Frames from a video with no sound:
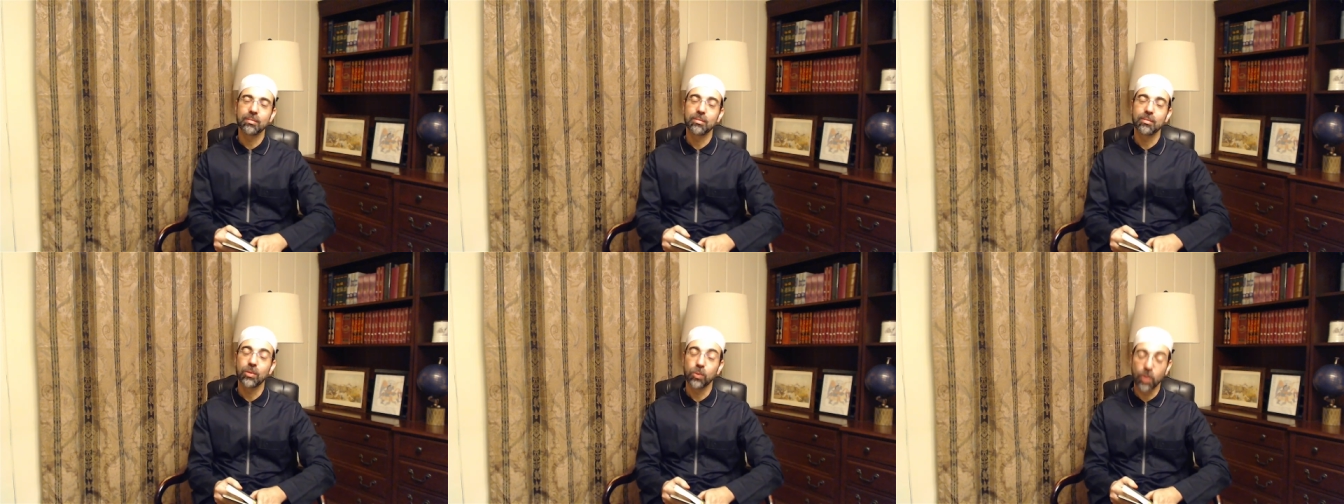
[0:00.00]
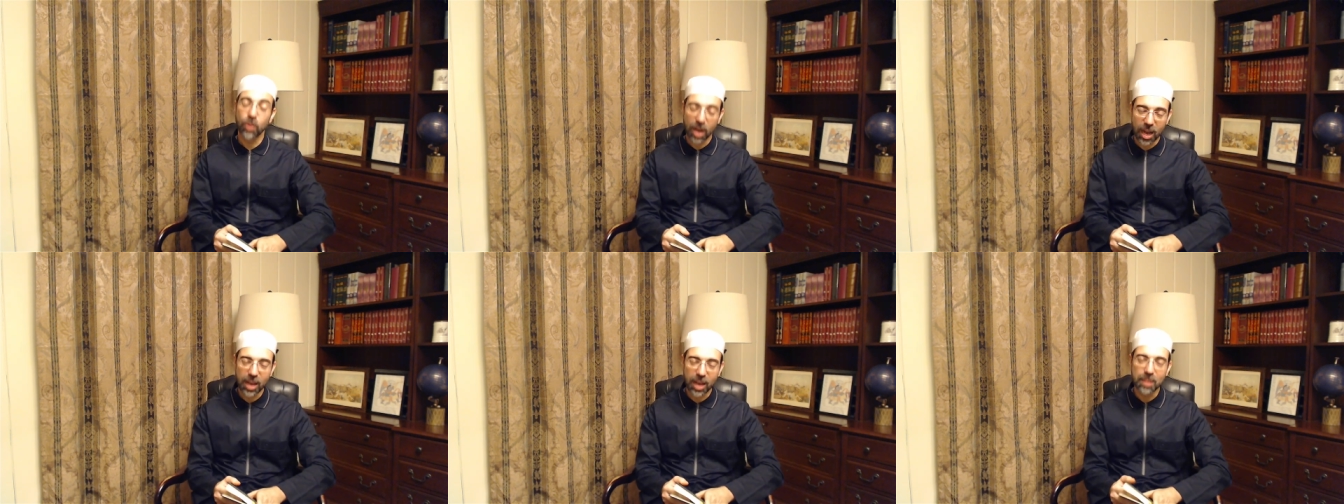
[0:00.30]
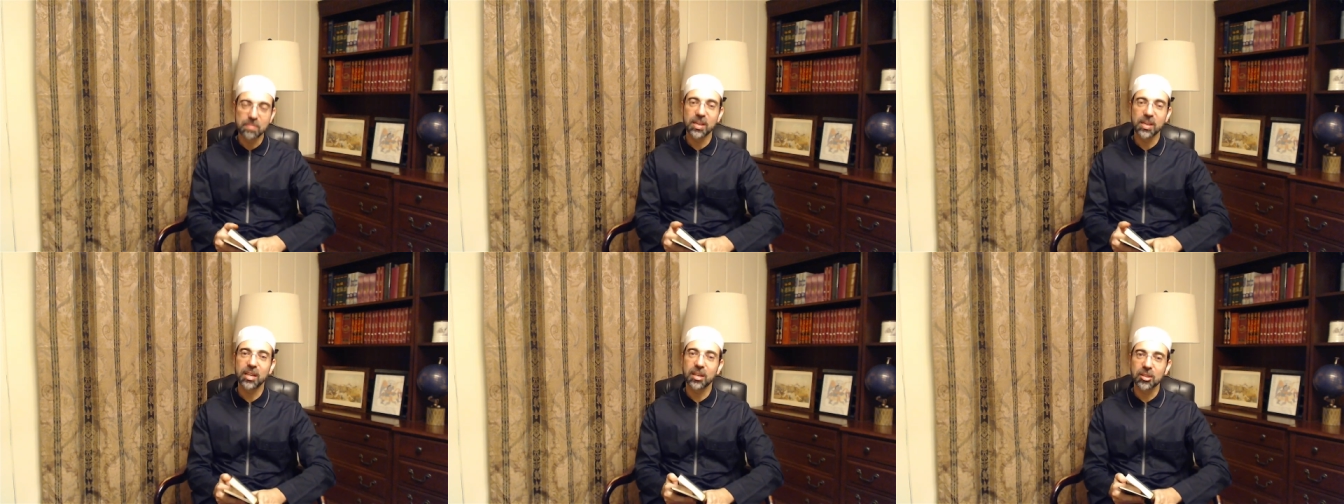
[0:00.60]
Why?
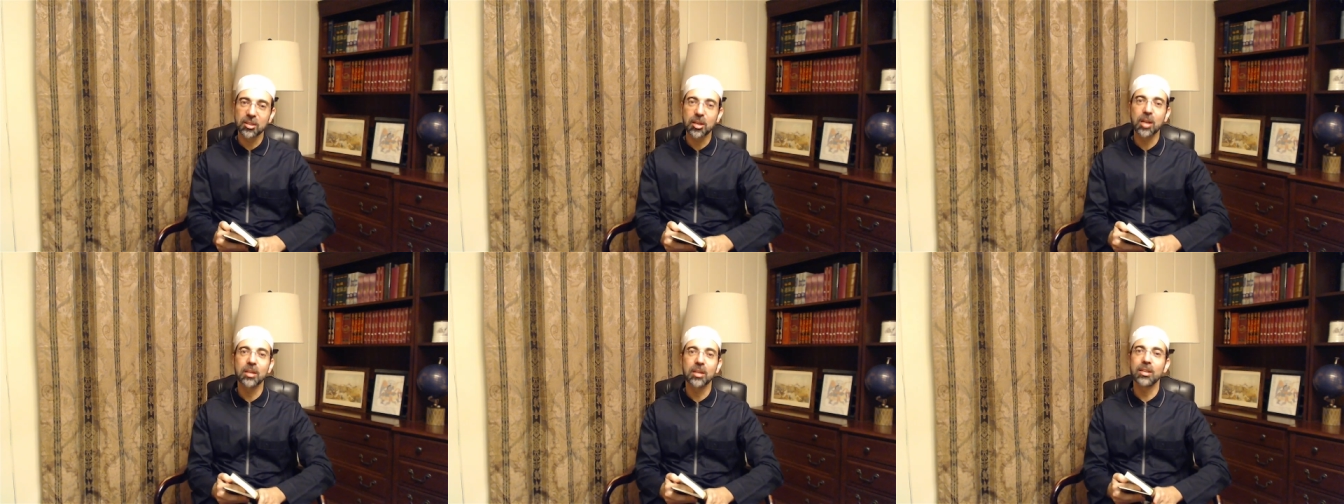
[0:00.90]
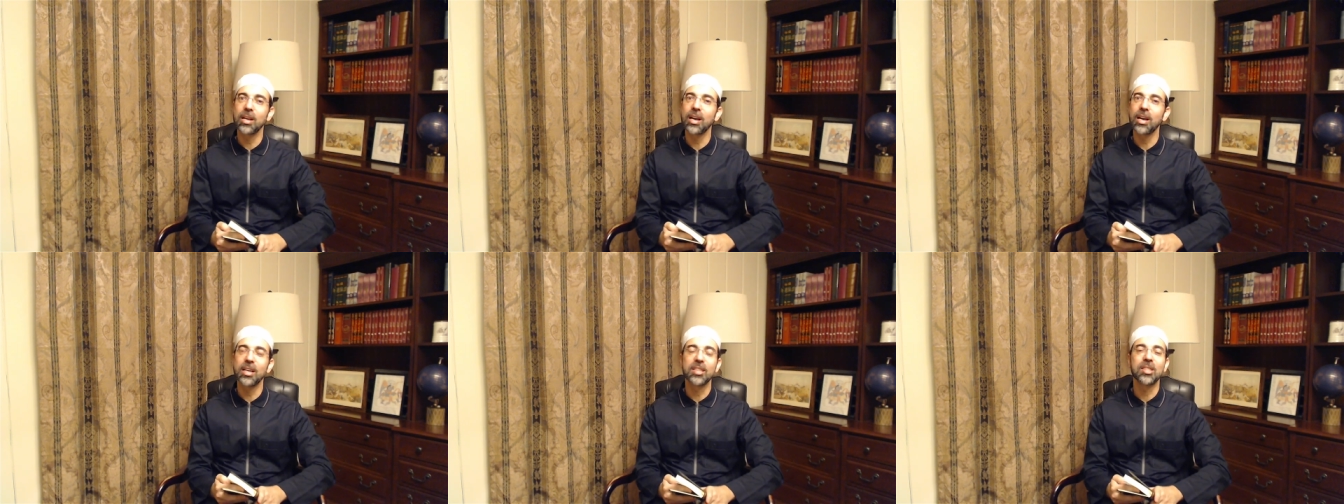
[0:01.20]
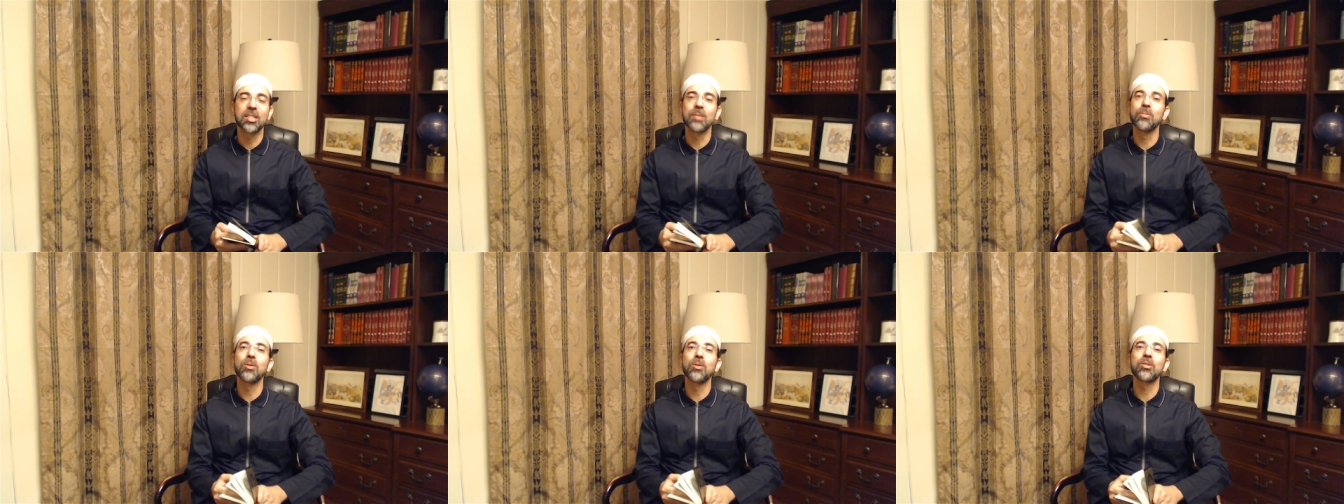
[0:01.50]
Because Allah is
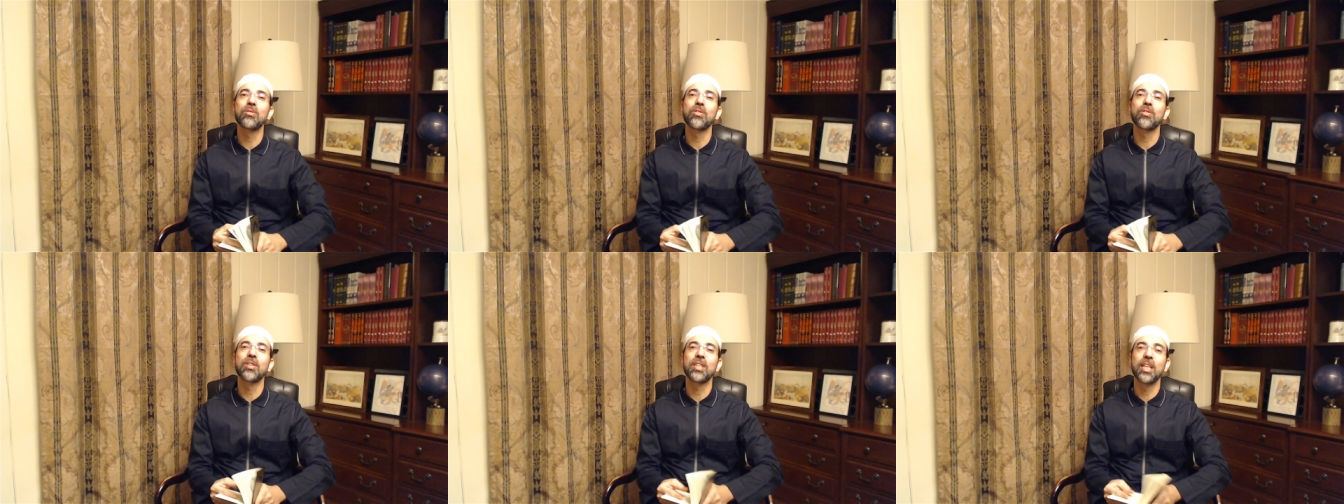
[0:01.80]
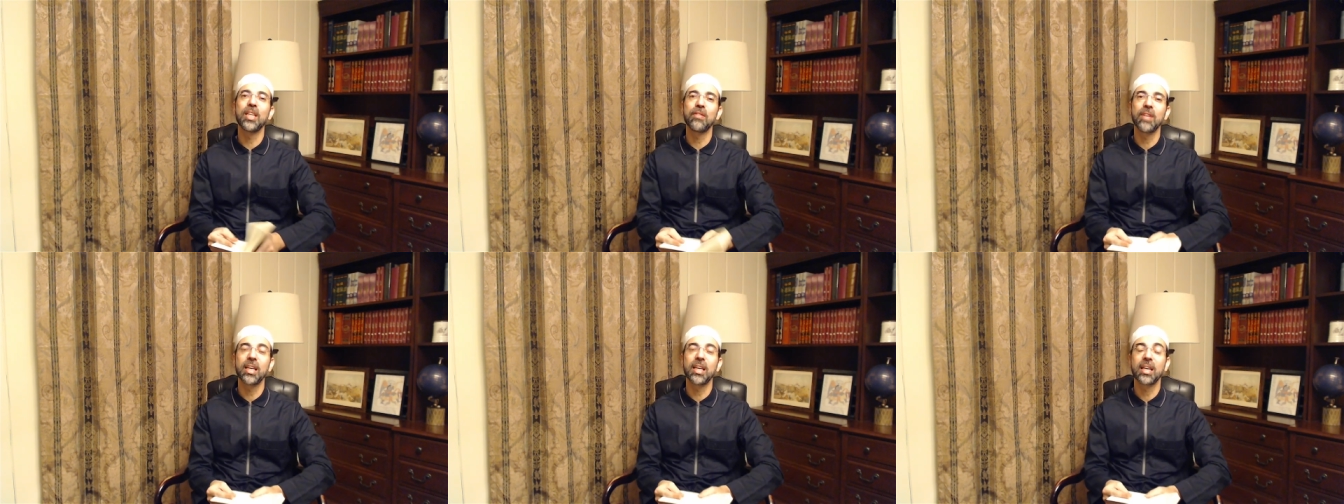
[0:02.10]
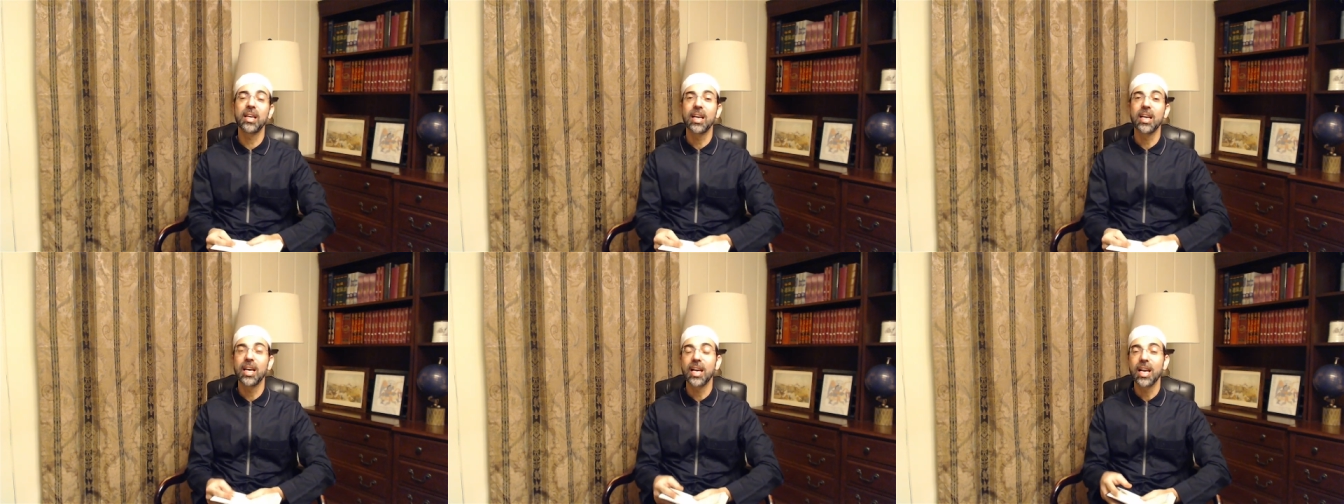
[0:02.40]
the most forgiving
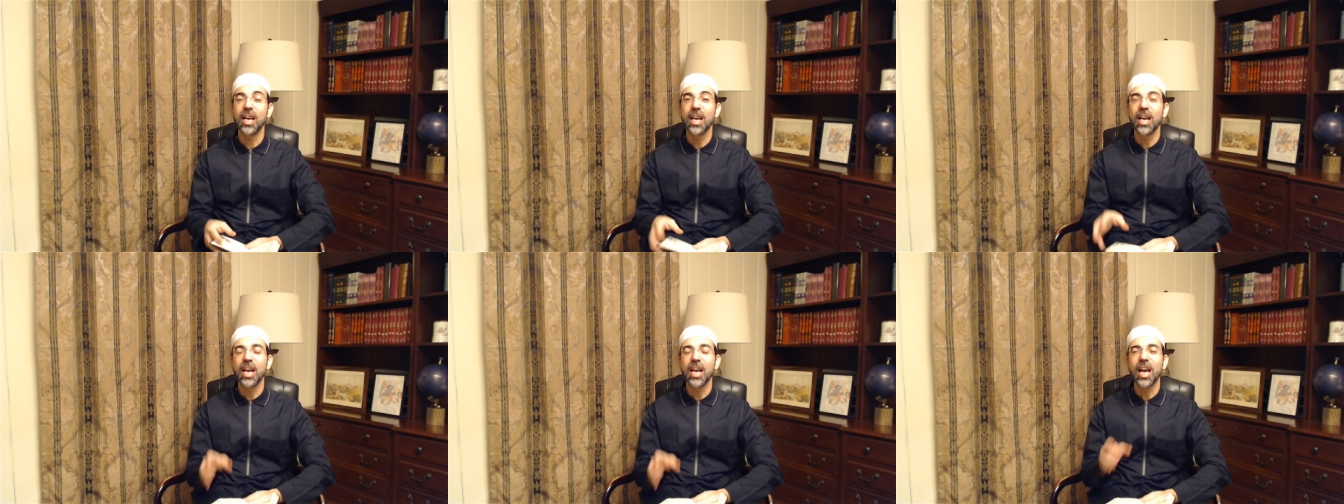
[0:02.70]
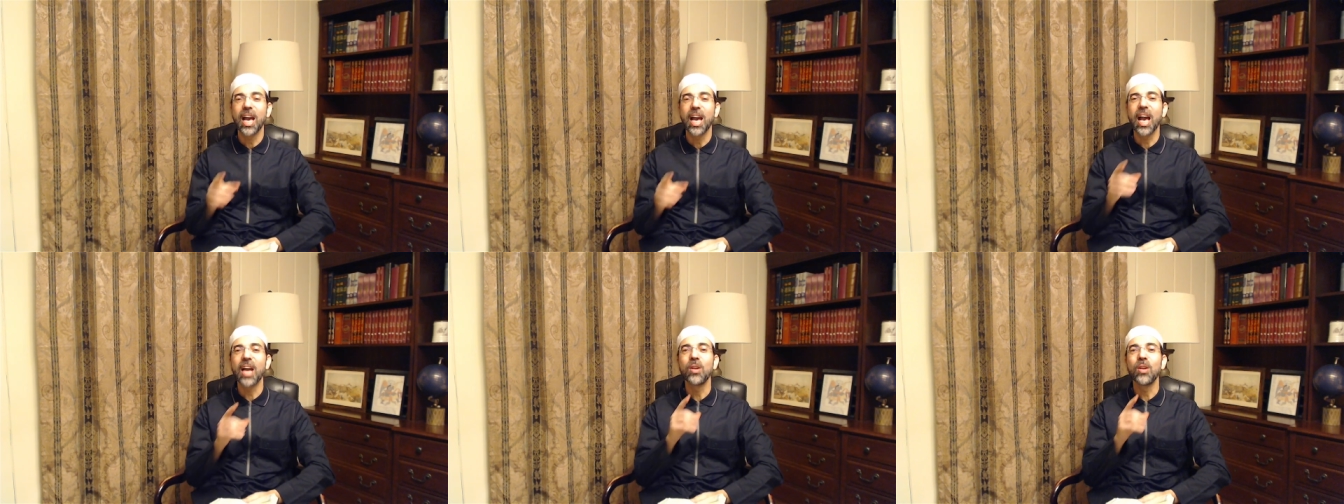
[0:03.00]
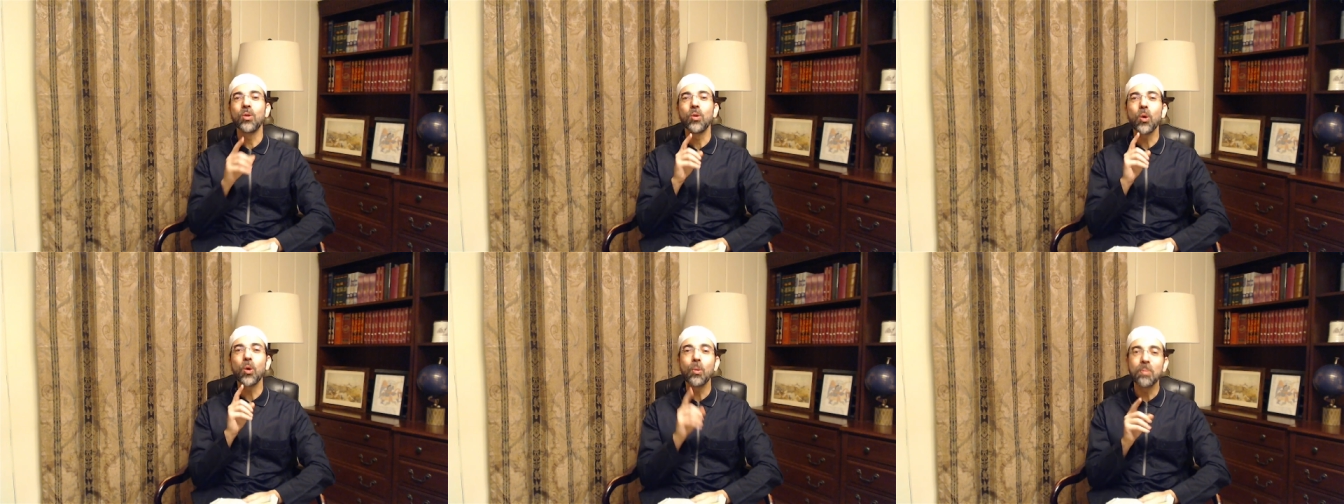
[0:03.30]

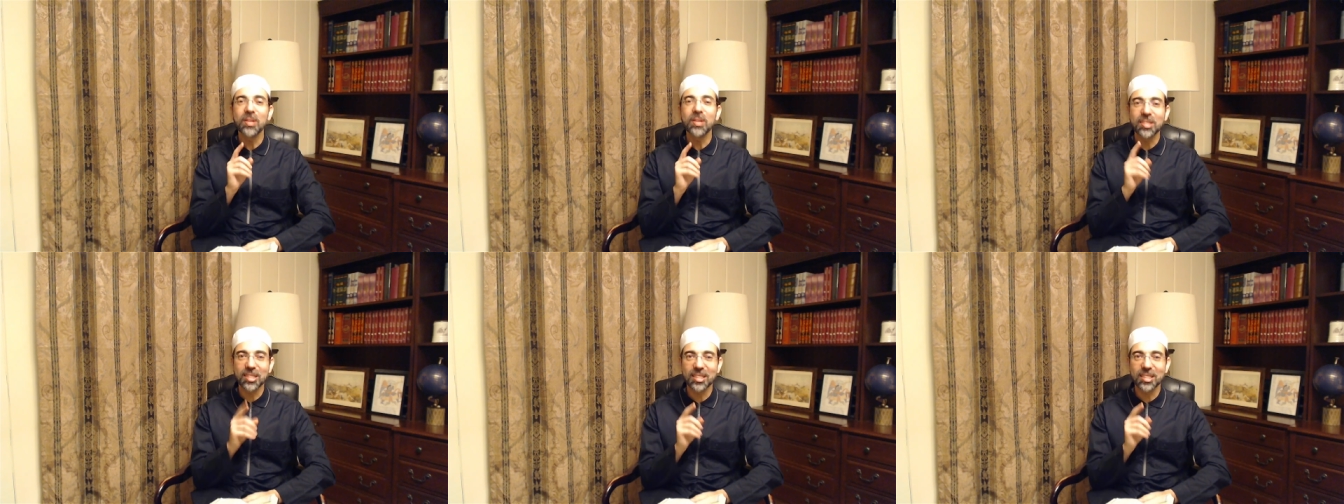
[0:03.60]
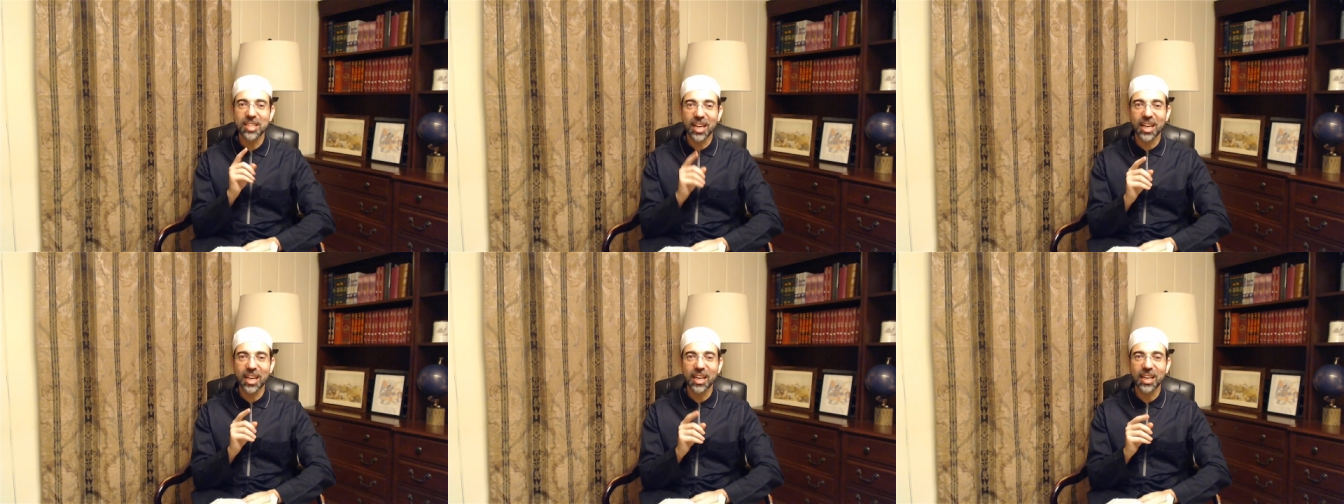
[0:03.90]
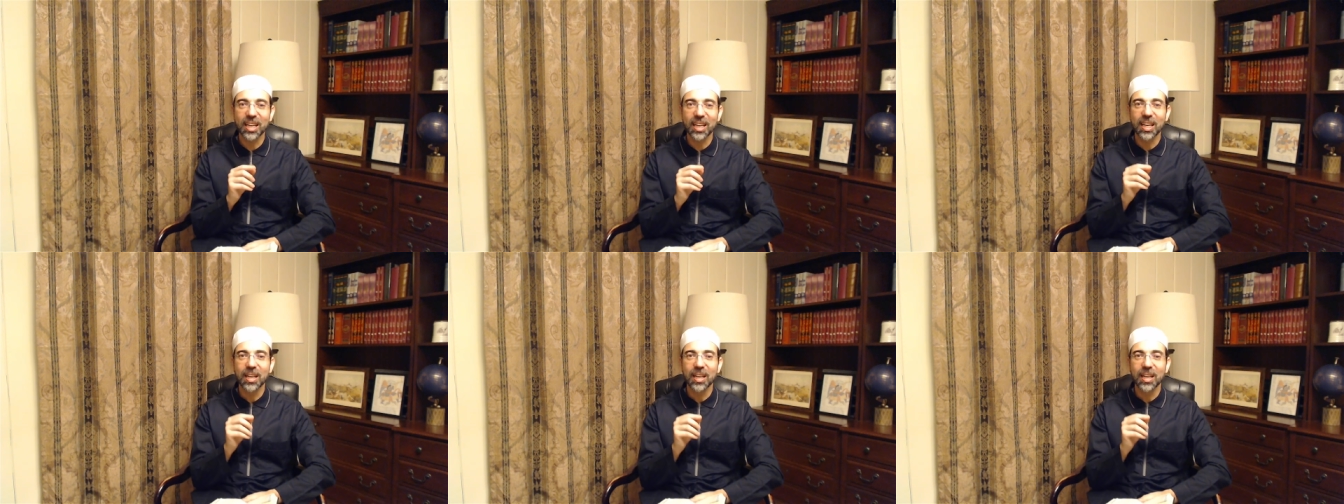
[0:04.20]
and no mistake